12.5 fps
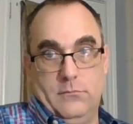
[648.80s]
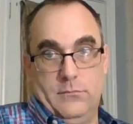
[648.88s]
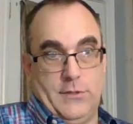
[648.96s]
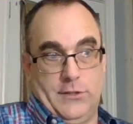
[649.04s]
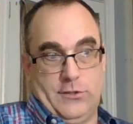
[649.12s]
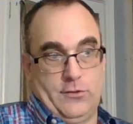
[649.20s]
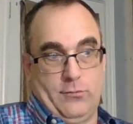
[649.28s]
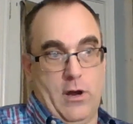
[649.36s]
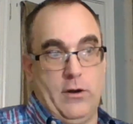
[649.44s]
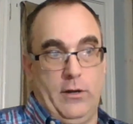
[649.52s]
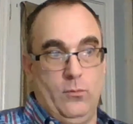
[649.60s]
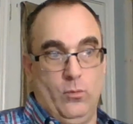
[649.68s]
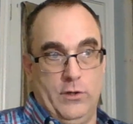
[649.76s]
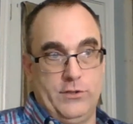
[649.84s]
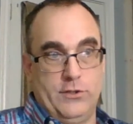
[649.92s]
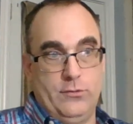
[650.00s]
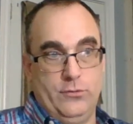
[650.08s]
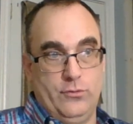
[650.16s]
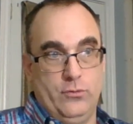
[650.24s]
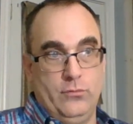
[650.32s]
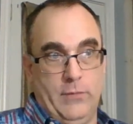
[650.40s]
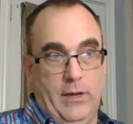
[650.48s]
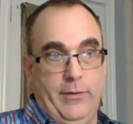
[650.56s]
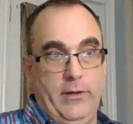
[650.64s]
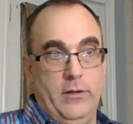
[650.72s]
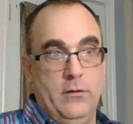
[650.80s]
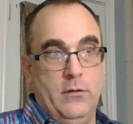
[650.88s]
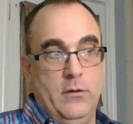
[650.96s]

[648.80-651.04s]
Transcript: That's just reality. Was it too soon? Maybe.